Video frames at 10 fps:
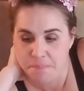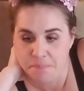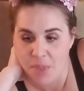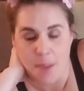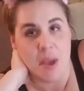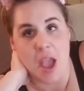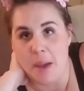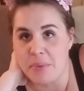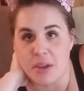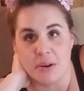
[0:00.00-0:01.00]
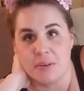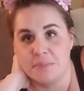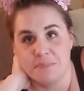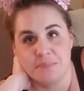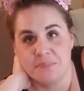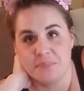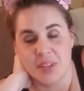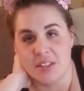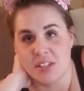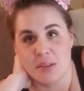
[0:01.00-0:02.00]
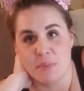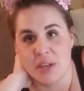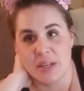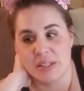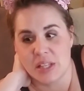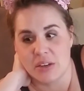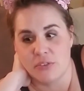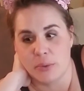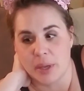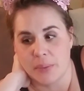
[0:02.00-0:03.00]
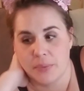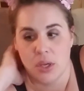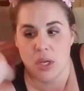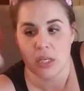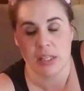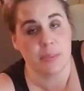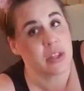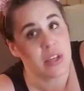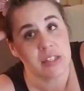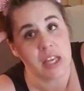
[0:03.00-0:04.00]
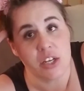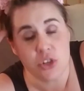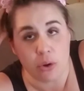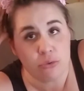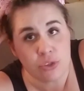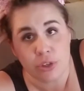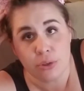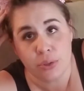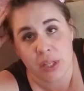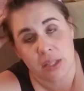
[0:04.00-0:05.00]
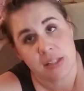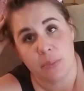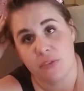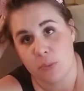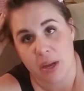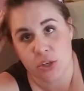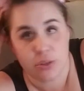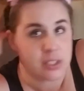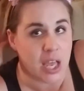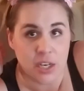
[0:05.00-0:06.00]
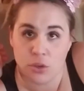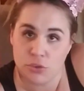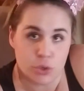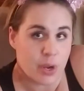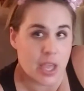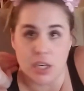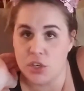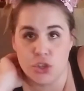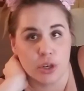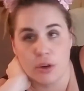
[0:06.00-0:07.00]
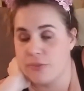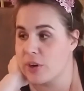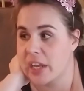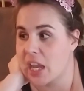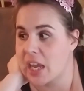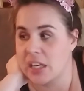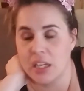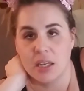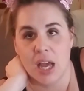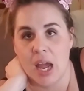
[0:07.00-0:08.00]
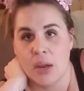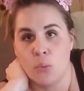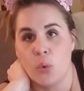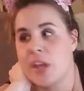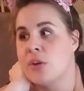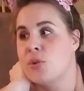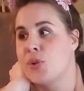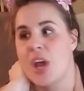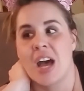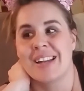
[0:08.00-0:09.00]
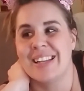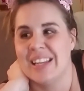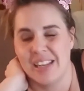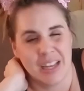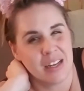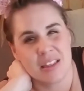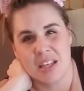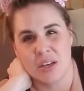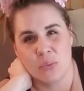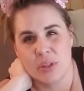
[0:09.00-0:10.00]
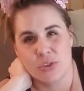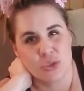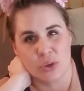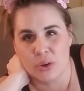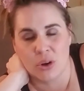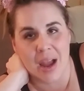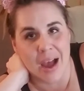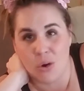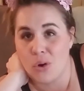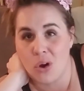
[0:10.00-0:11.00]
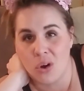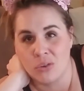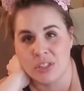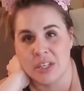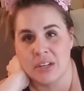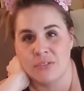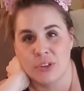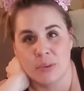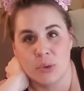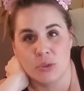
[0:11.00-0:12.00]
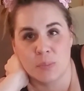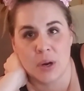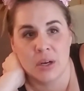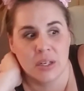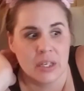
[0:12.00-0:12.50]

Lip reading: I'm happier. That's the biggest thing for me. Some of the things I don't do that some of you might do is I don't do any sugar-free candy. I will not eat anything with sugar alcohols in it for the most part.